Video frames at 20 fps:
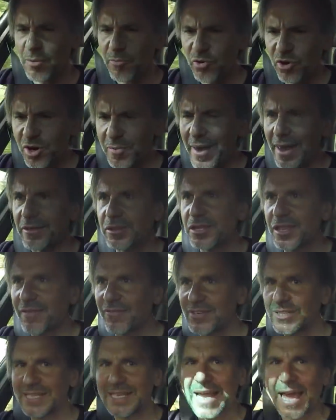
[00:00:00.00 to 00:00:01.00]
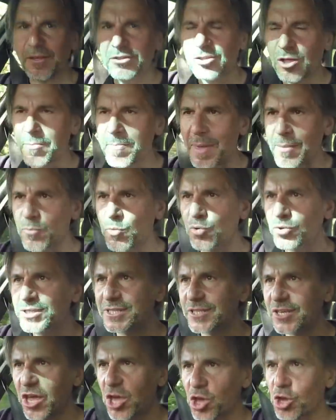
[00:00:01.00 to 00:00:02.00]
We're on about 70 now, so a bit more
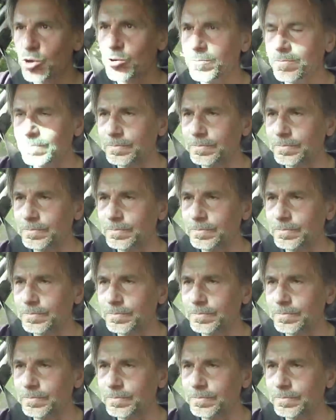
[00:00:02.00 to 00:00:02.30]
to go.